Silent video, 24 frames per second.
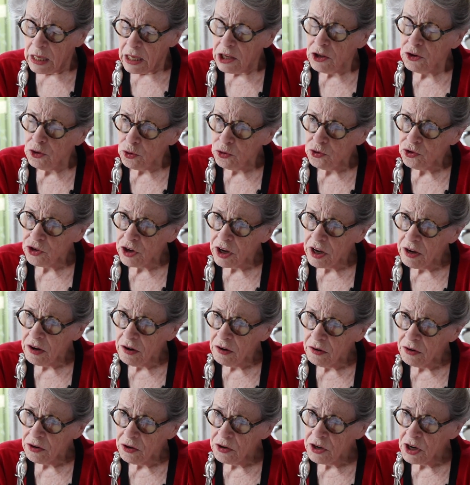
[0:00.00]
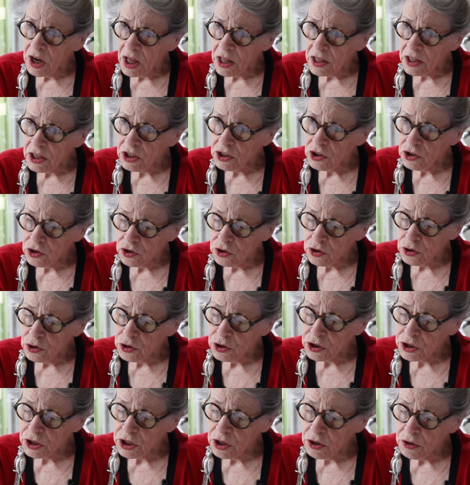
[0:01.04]
You share your knowledge, you
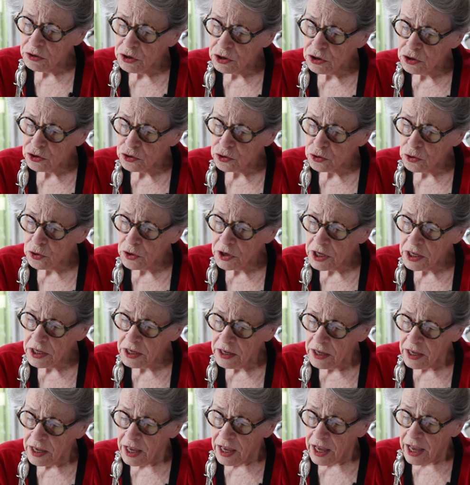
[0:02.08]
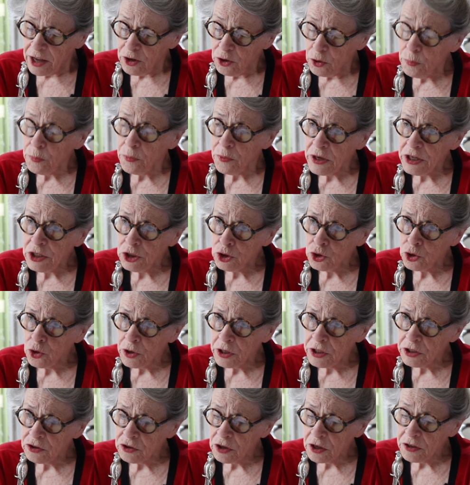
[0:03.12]
share your joy, and you bring
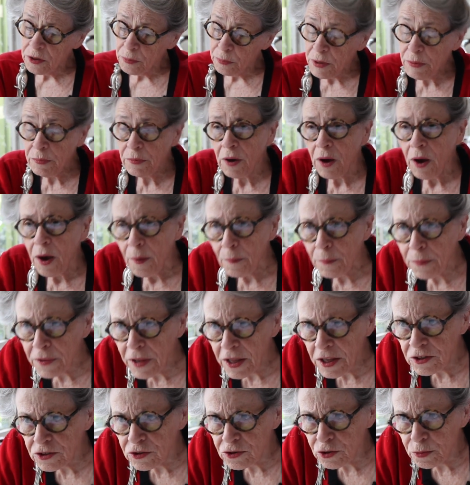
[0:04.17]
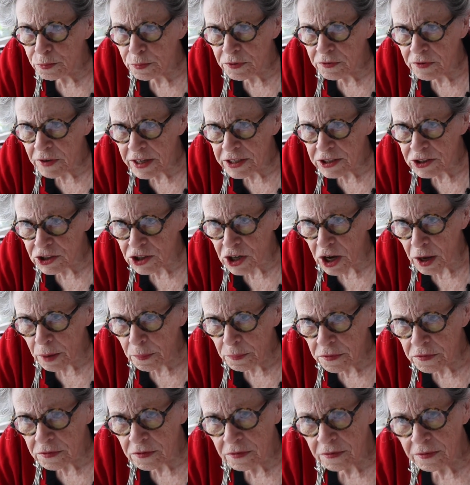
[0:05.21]
joy to other people. Plus, you provide
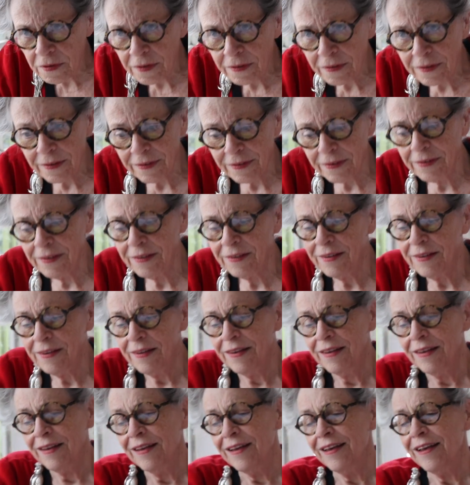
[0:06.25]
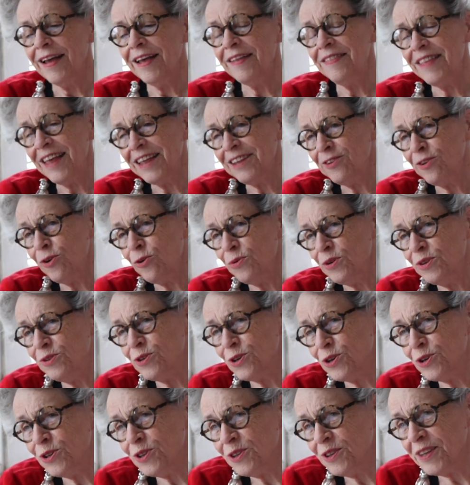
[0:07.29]
jobs. And that's always
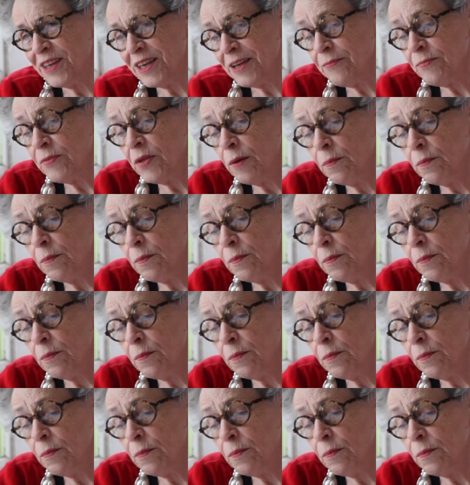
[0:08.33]
a good thing.